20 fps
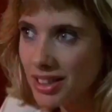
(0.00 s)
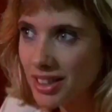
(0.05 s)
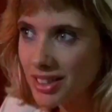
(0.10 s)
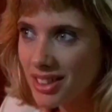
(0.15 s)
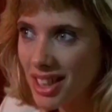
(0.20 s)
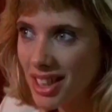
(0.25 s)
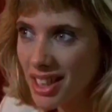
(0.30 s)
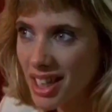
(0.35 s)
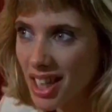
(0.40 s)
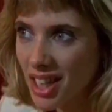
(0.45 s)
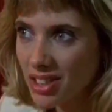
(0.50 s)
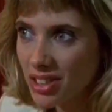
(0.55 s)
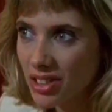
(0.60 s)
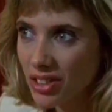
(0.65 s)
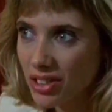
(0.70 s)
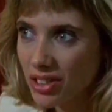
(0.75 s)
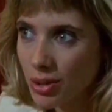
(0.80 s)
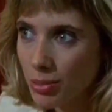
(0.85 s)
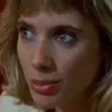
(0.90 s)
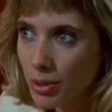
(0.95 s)
her what was
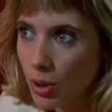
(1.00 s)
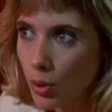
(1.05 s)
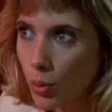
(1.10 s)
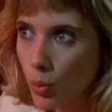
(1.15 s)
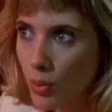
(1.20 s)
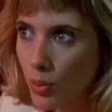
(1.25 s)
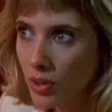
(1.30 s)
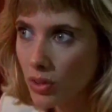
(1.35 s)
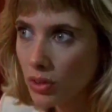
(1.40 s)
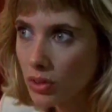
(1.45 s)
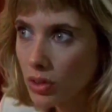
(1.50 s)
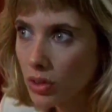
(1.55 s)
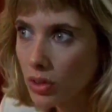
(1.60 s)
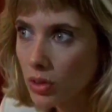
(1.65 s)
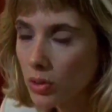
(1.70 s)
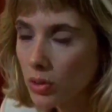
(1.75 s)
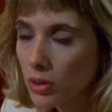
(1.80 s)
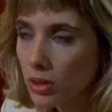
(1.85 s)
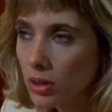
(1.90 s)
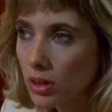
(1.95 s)
good, and she
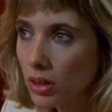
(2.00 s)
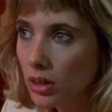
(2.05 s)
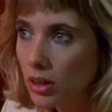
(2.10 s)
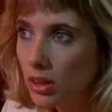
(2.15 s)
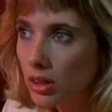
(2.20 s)
said,